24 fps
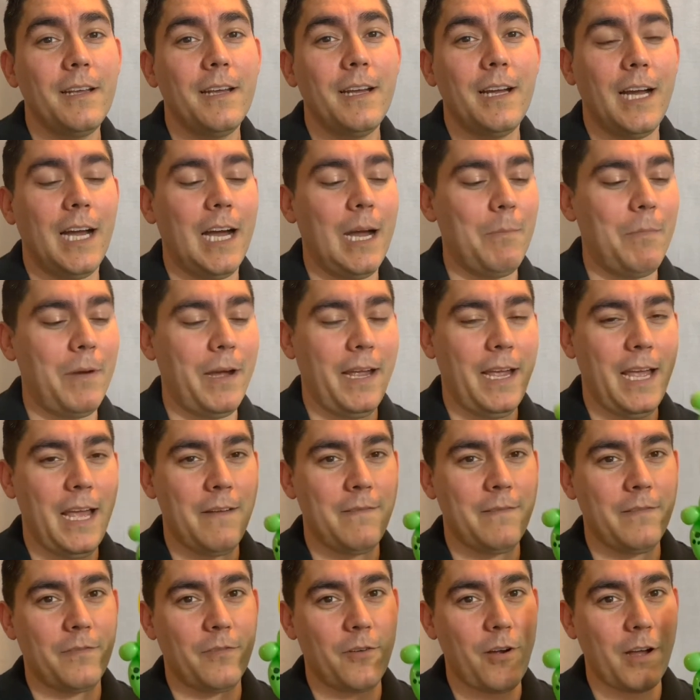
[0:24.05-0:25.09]
I have
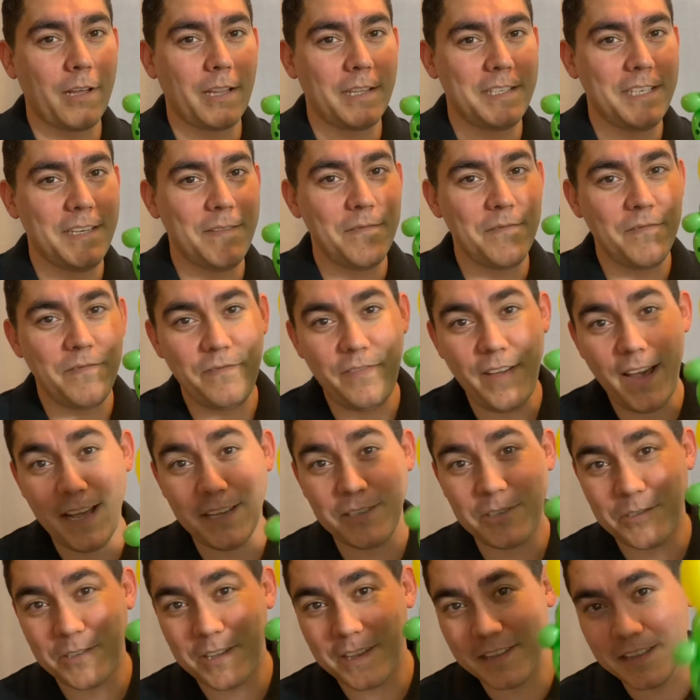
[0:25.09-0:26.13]
a frog that's even
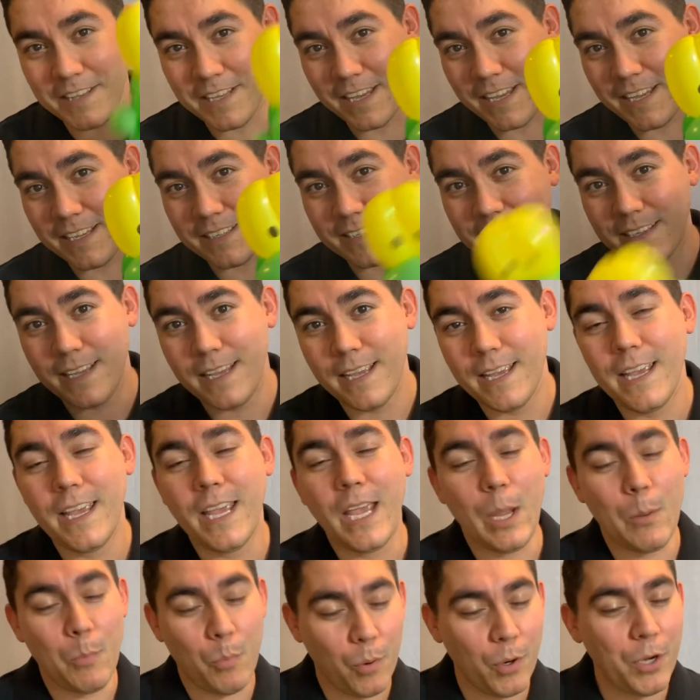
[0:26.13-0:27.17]
faster than this
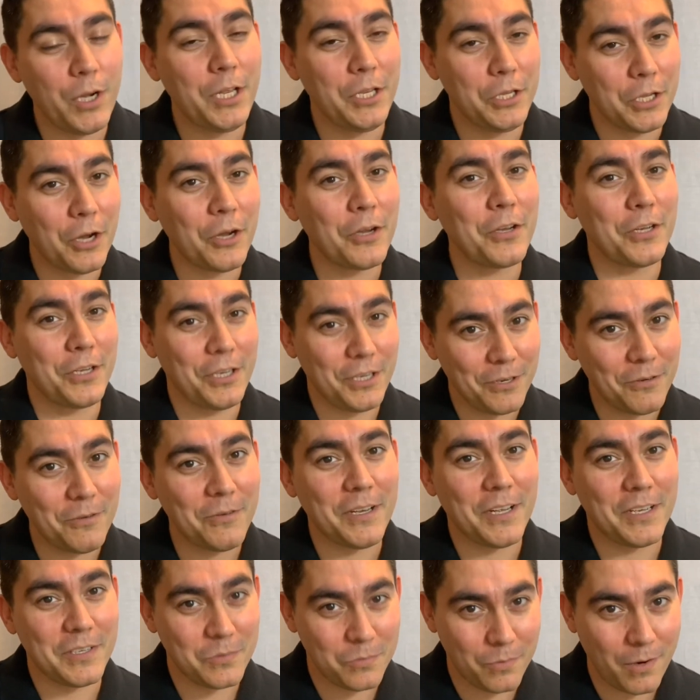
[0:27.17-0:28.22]
and pretty darn
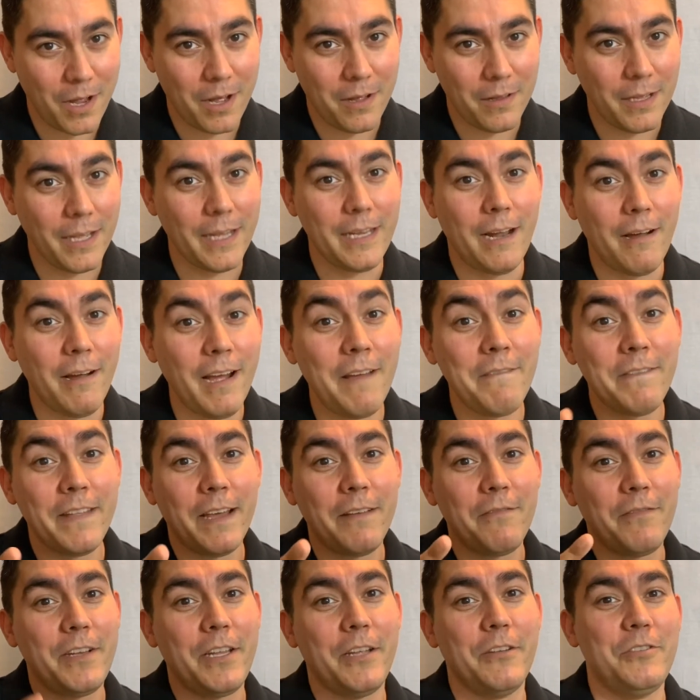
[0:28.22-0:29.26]
cute as well. And I'll have
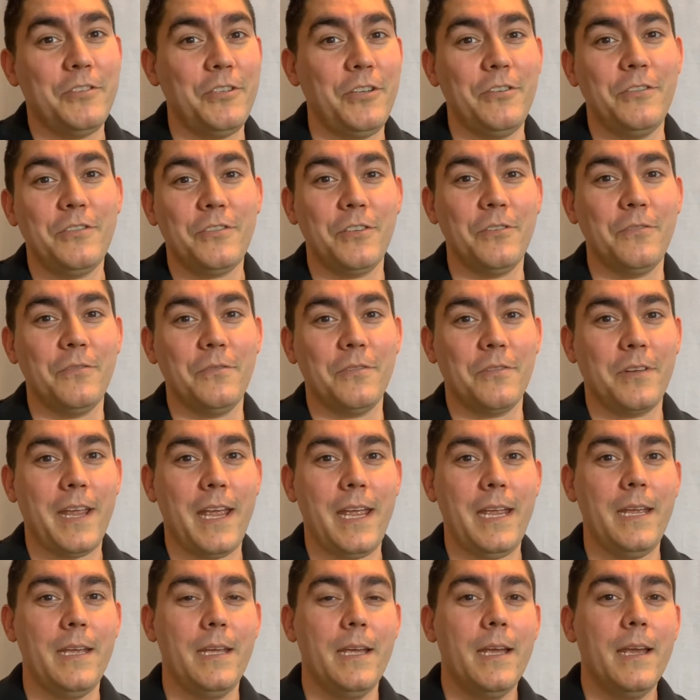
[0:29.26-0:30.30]
that video to you soon, okay?